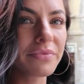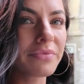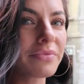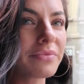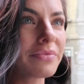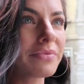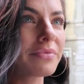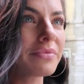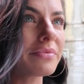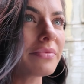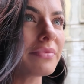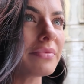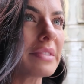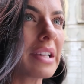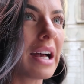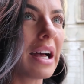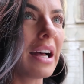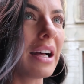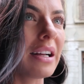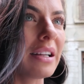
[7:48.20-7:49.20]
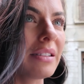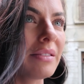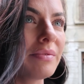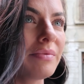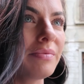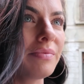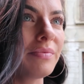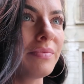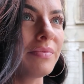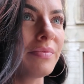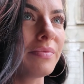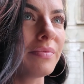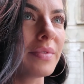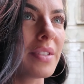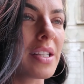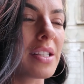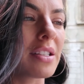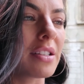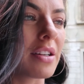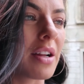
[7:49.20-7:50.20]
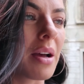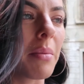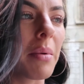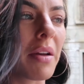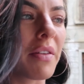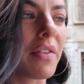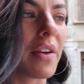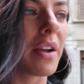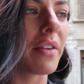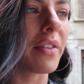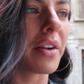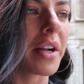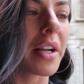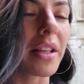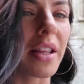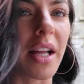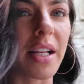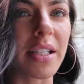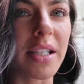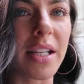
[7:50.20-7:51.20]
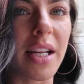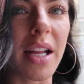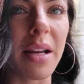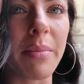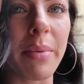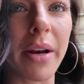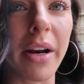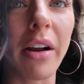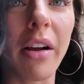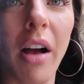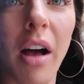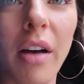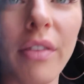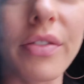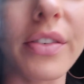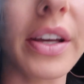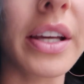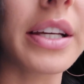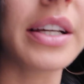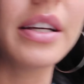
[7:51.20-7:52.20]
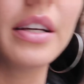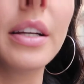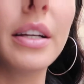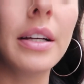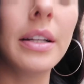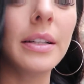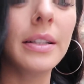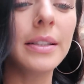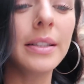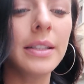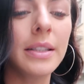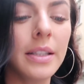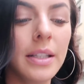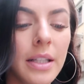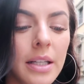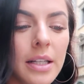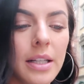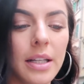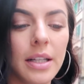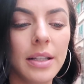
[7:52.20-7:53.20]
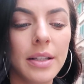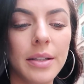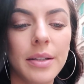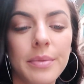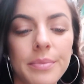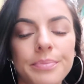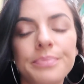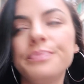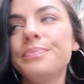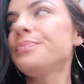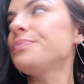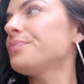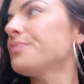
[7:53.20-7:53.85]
No. Yeah. These are not my favorite. London had better coffee. See, I agree with you and